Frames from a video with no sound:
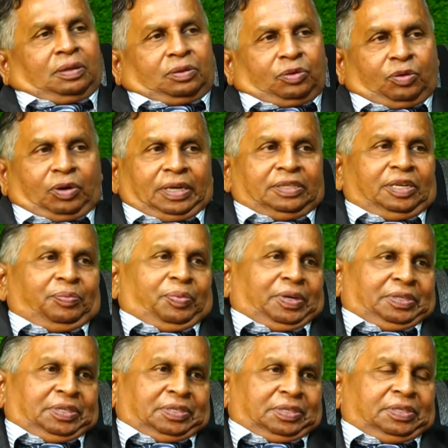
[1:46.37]
through all
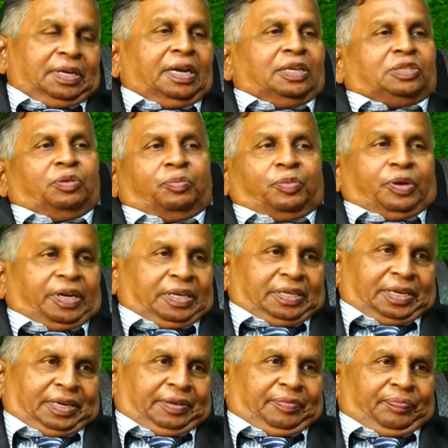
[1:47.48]
deposits. That has to be
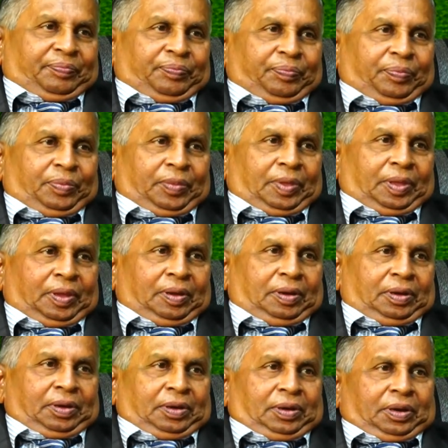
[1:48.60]
protected.
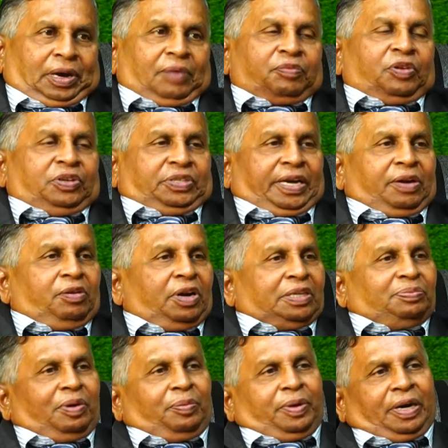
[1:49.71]
Of course, shareholders
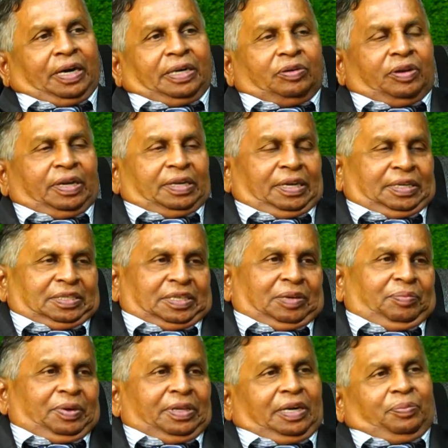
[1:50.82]
may be ready to take risk,
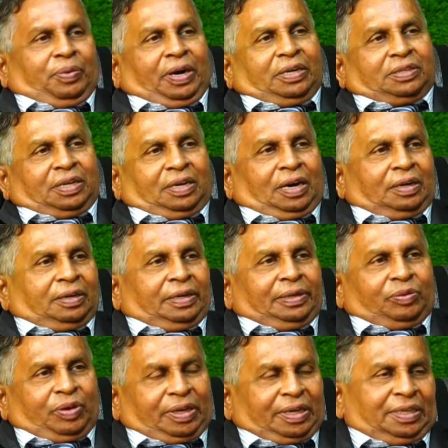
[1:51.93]
but the depositors are not ready to
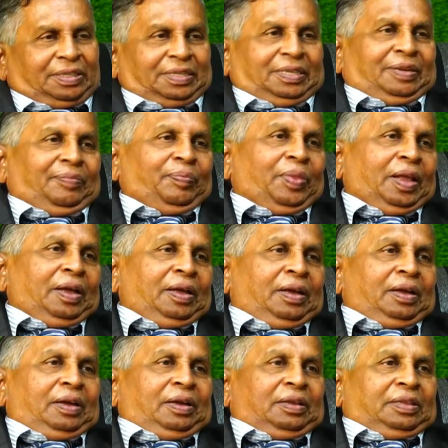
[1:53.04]
take risk.
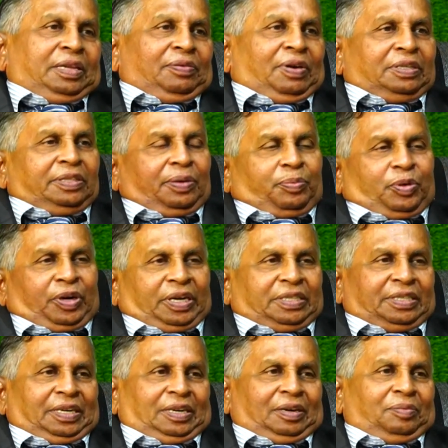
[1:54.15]
They want their
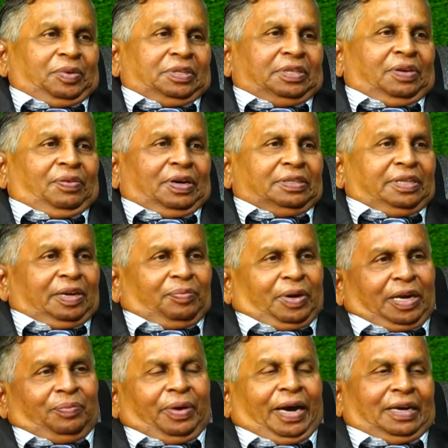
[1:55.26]
protection, and they want their
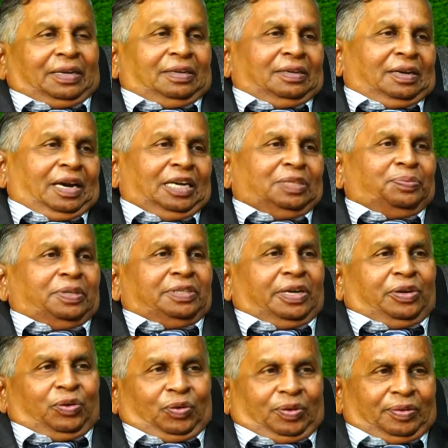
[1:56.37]
money back as per
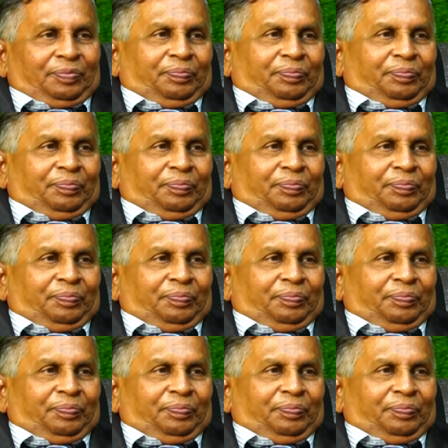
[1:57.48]
schedule,